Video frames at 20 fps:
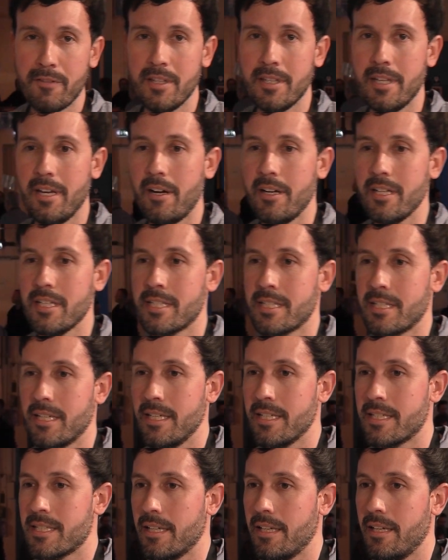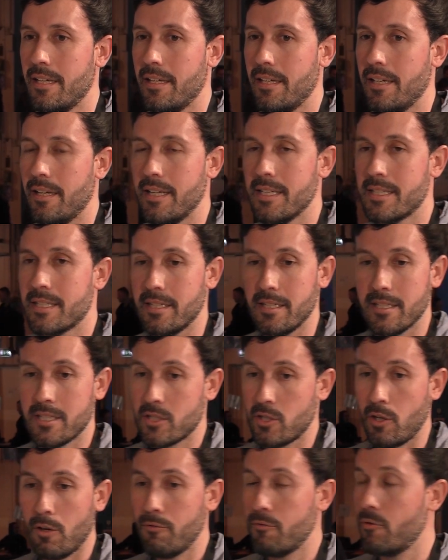in there is a
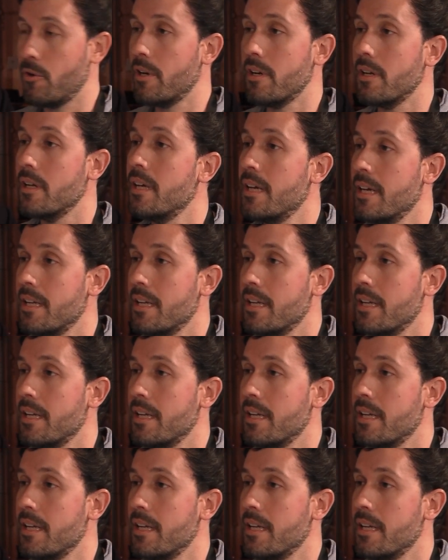software